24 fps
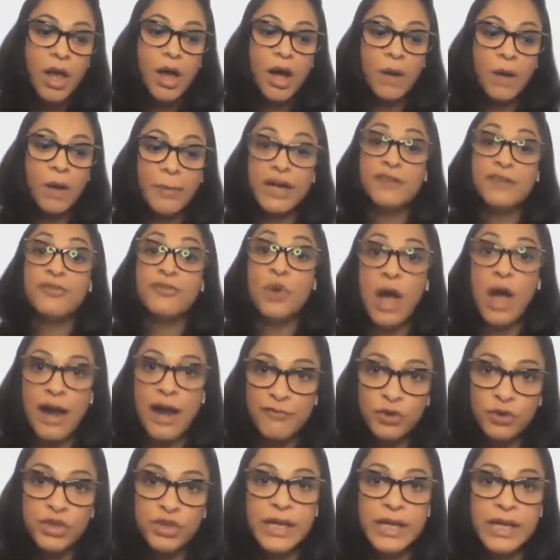But if you
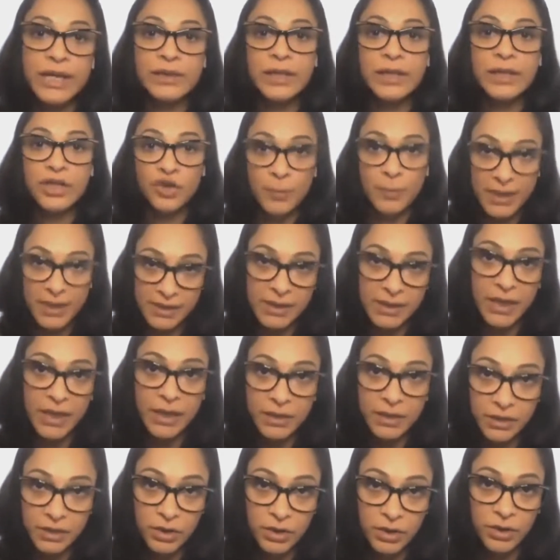have to take it, then you must take
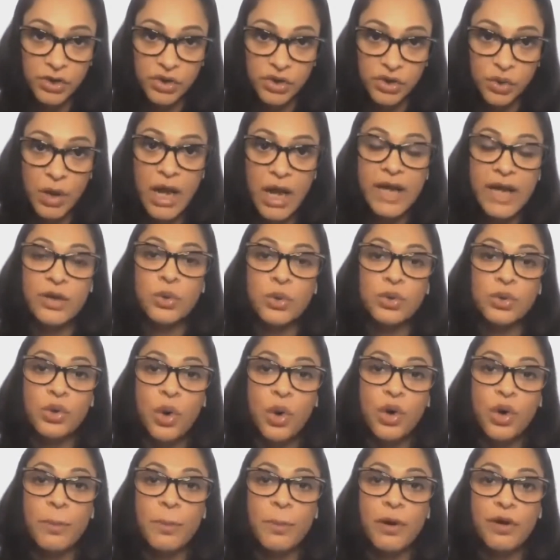it here. So I don't
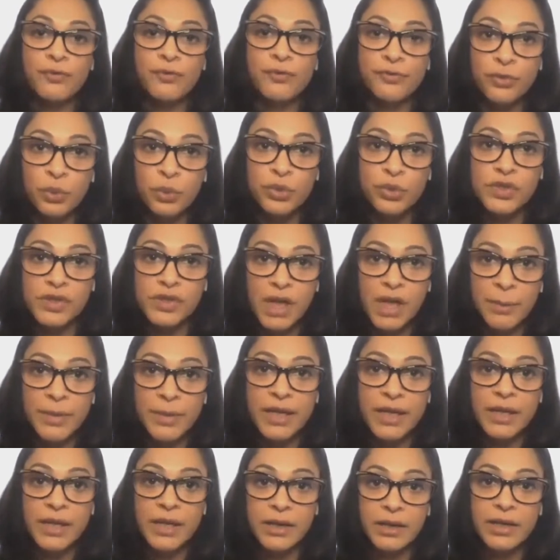talk about fruits
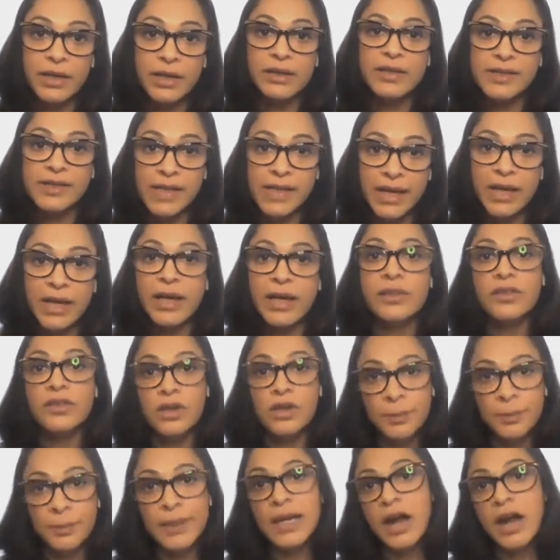coming in the second and
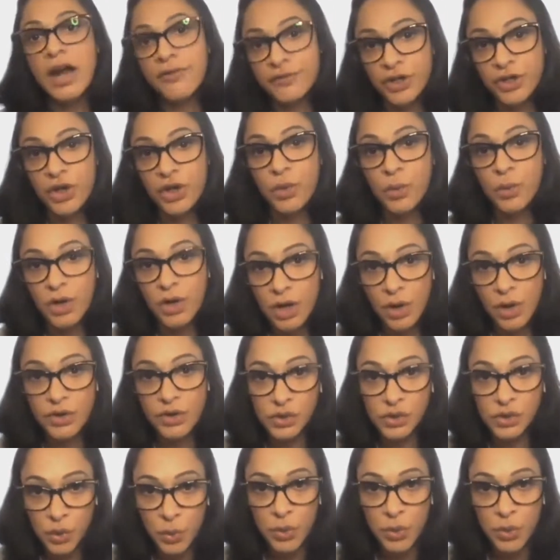third meal after your workout
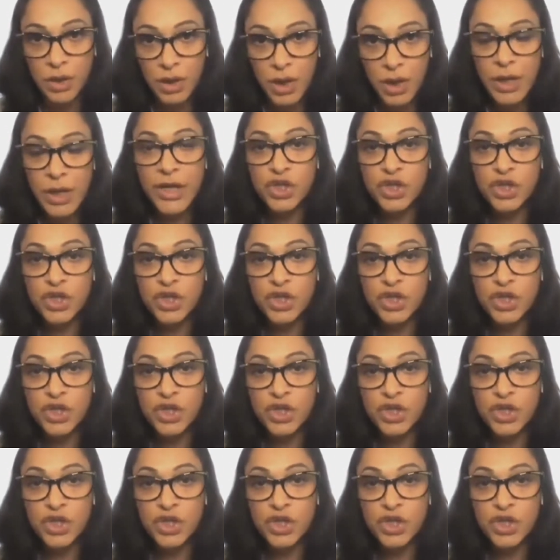is over.